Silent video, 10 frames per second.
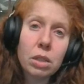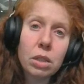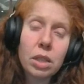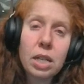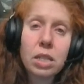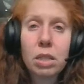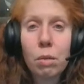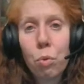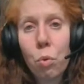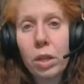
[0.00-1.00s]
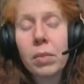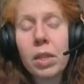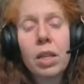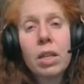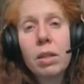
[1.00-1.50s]
at some point.
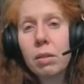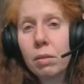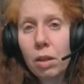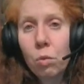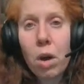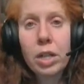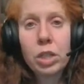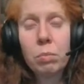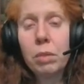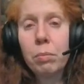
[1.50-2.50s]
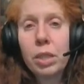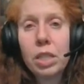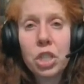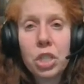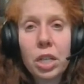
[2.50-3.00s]
Watchmen,
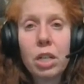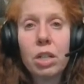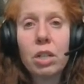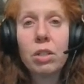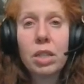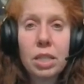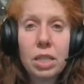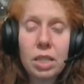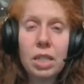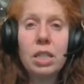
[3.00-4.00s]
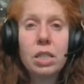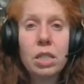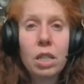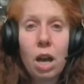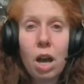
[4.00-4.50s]
please share these things
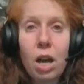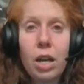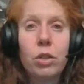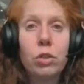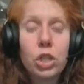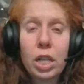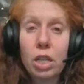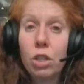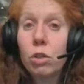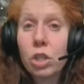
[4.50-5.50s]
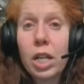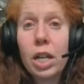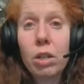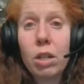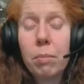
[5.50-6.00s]
on your, ch your
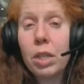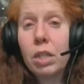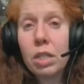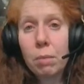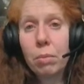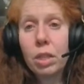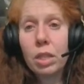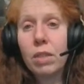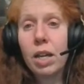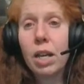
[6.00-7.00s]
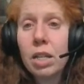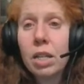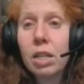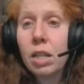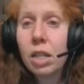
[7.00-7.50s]
channel, because I believe that
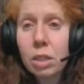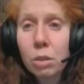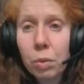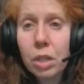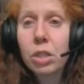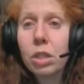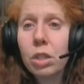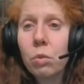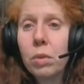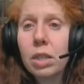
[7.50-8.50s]
especially with